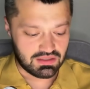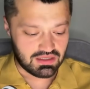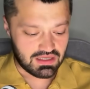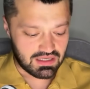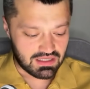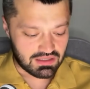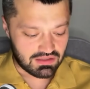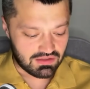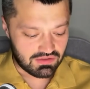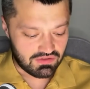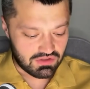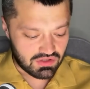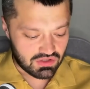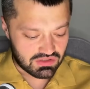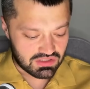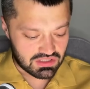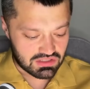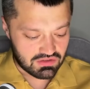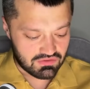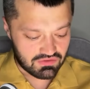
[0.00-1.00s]
and
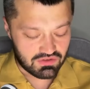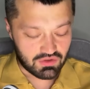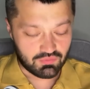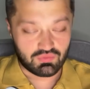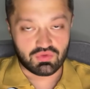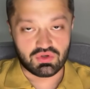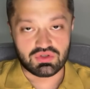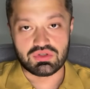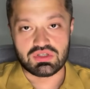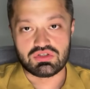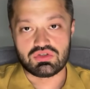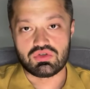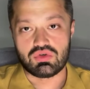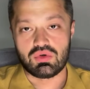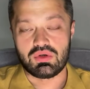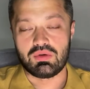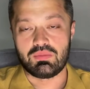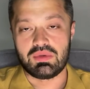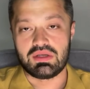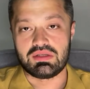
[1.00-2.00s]
13 of them were
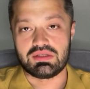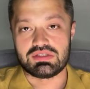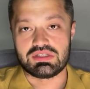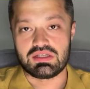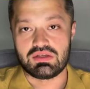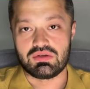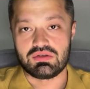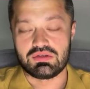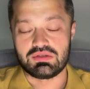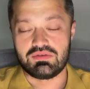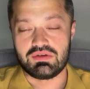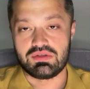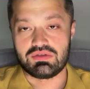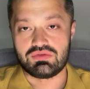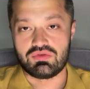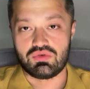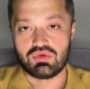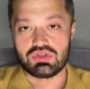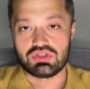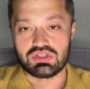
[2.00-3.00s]
destroyed by the Southern Defense
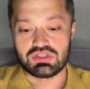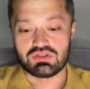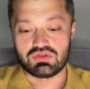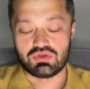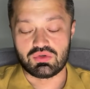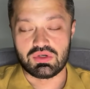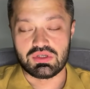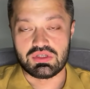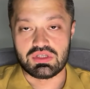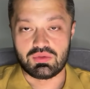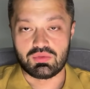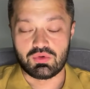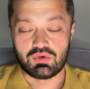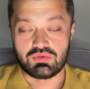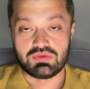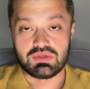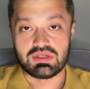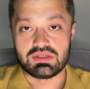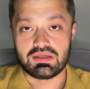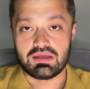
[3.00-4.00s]
Forces during their
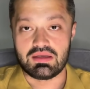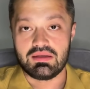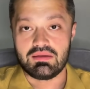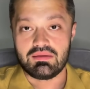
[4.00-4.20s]
movement.